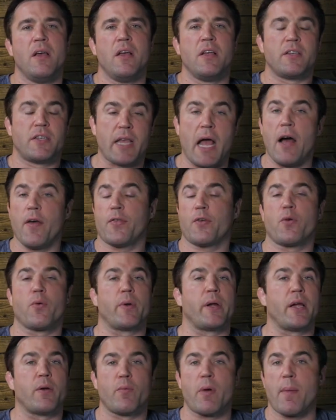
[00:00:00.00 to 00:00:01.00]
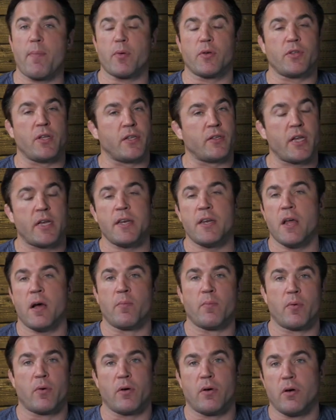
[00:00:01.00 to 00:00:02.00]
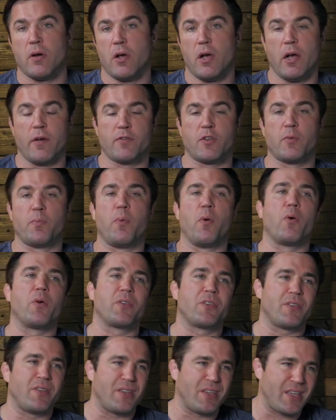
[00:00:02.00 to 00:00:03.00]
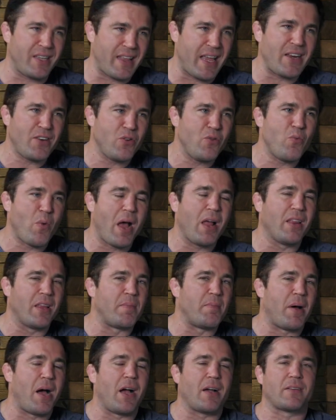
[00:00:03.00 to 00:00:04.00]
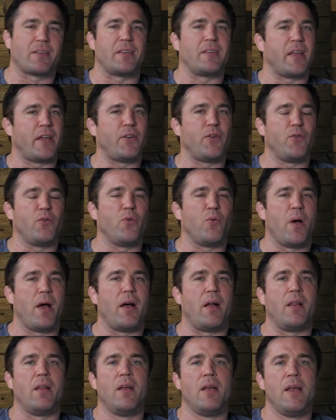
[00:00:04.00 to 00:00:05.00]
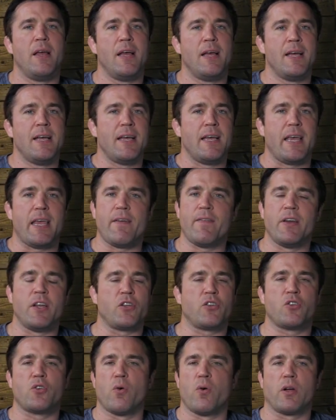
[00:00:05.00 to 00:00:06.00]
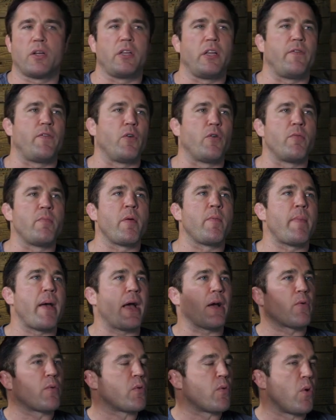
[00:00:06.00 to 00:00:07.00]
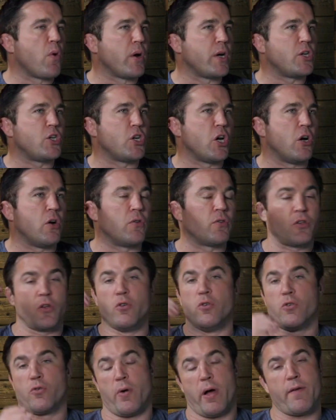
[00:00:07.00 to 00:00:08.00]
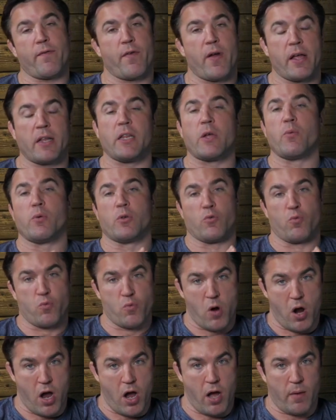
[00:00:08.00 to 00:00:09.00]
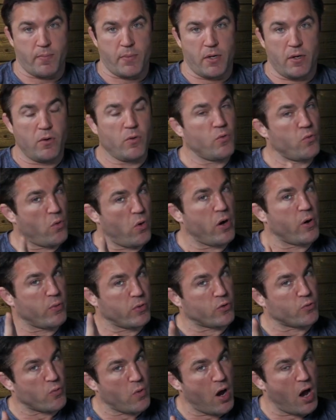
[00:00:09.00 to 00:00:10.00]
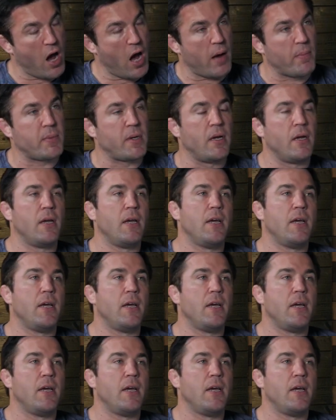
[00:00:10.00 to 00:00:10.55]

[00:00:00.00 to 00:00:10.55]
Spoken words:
South Korea represents a number of sports. They do well in boxing. They do well. Even historically, if you remember back when Roy Jones, who quite frankly was robbed, Roy was robbed.